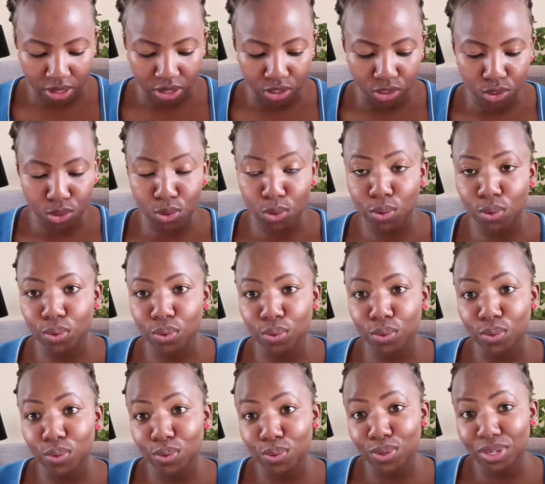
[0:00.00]

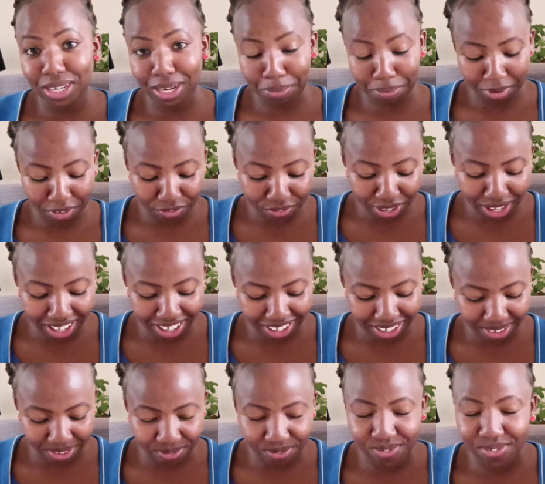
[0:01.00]
So number
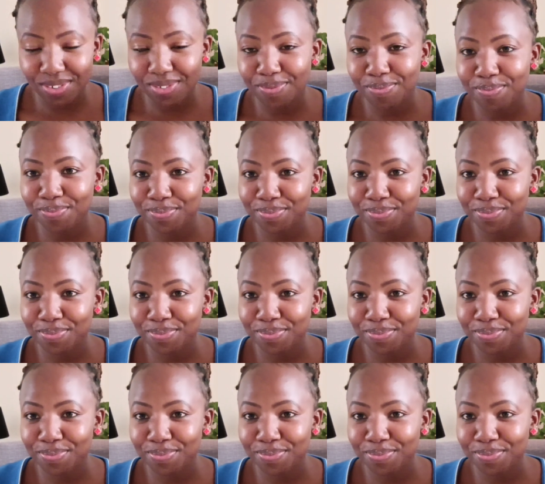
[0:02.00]
5.